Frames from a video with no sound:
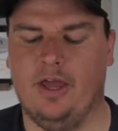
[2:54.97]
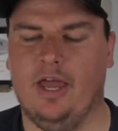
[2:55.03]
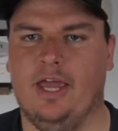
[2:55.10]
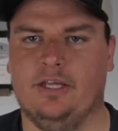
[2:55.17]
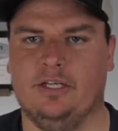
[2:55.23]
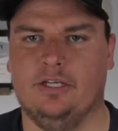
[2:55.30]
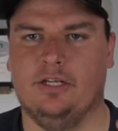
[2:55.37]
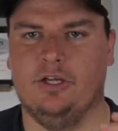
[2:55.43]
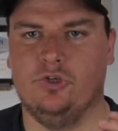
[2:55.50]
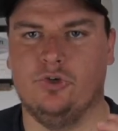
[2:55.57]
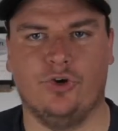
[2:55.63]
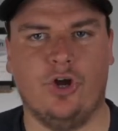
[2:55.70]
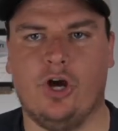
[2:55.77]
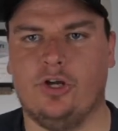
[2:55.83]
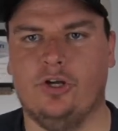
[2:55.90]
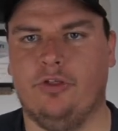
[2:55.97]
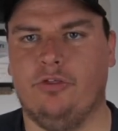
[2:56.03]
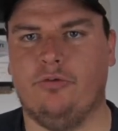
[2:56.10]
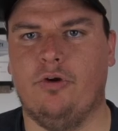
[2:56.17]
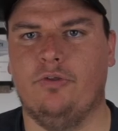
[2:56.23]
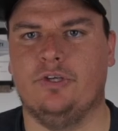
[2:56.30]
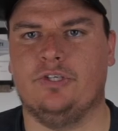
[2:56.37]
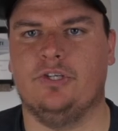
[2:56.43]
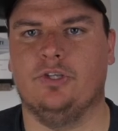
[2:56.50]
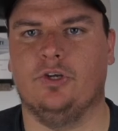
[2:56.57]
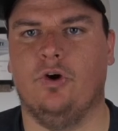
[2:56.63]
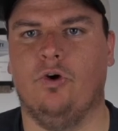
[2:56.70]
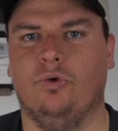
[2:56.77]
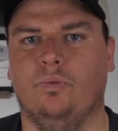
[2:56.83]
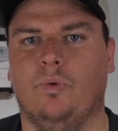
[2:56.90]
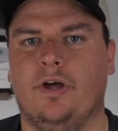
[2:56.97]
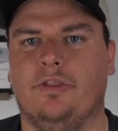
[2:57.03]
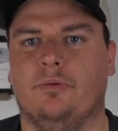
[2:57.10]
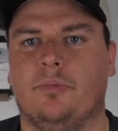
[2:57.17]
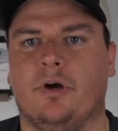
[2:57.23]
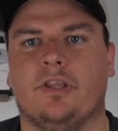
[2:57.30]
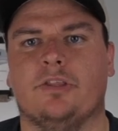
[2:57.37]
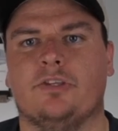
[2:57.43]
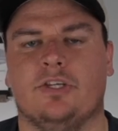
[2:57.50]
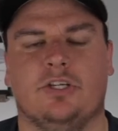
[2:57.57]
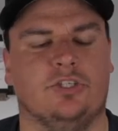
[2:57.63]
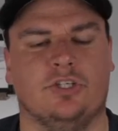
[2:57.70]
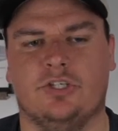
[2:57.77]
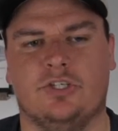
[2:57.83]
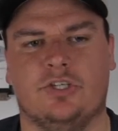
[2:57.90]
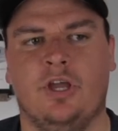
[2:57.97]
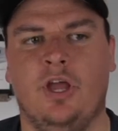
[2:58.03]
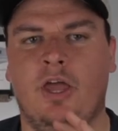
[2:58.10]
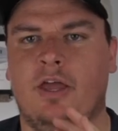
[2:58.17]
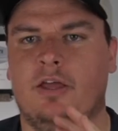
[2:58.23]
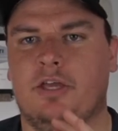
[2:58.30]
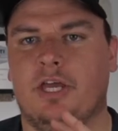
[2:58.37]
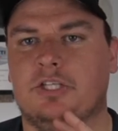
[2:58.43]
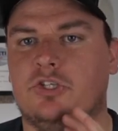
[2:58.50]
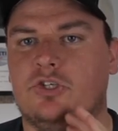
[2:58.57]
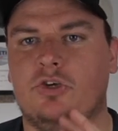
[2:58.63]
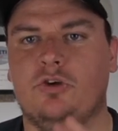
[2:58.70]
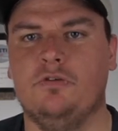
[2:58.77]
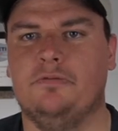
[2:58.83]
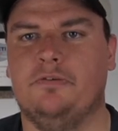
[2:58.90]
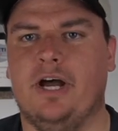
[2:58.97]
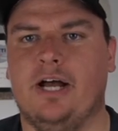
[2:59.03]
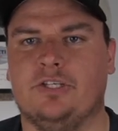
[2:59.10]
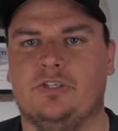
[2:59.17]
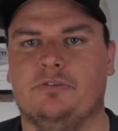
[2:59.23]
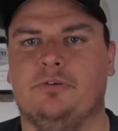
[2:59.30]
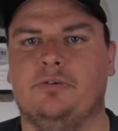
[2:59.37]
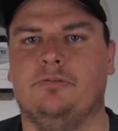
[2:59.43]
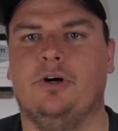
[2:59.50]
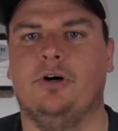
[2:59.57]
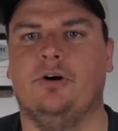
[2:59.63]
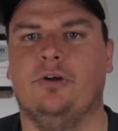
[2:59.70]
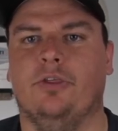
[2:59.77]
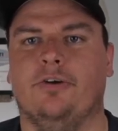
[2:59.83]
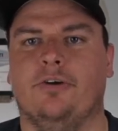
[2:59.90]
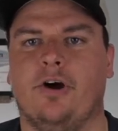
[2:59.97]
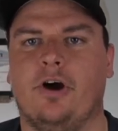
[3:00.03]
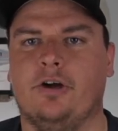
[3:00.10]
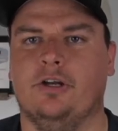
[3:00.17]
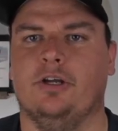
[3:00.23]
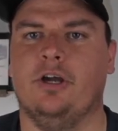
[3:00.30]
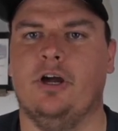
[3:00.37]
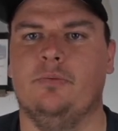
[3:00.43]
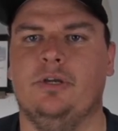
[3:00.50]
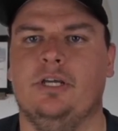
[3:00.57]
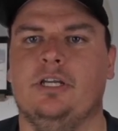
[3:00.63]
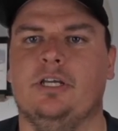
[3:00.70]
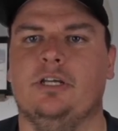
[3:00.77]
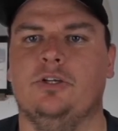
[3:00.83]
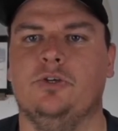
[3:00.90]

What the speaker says: And you're not gonna throw this in the cold weather months. It's too fast of a fall. They're not gonna come eat it.